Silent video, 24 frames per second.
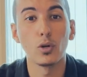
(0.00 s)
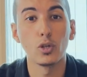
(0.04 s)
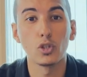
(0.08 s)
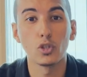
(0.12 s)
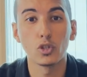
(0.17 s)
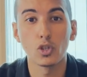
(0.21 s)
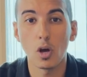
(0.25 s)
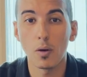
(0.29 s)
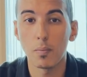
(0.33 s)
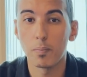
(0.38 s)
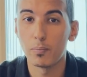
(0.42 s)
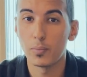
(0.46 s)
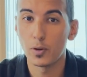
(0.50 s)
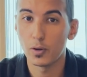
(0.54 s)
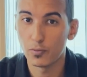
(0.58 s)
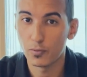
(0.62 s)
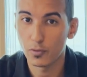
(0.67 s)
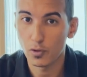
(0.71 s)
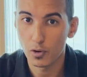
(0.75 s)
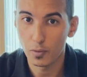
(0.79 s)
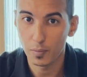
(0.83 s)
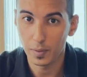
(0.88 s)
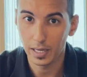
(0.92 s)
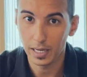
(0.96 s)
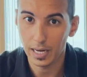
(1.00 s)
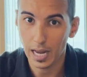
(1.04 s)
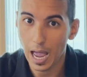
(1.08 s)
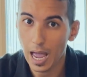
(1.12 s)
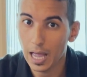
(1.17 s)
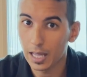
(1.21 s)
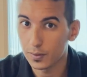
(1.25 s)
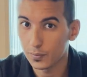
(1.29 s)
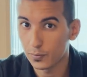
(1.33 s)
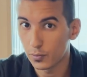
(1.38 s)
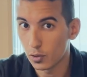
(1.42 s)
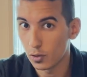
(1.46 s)
top performing ad
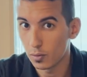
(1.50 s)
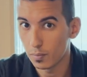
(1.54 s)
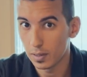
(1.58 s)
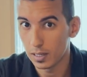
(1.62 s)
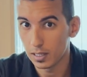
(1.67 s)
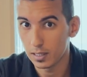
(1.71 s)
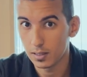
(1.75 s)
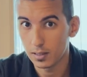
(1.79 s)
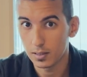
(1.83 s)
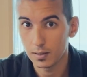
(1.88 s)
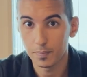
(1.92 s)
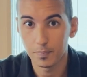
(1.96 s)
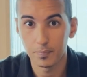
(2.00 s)
formats: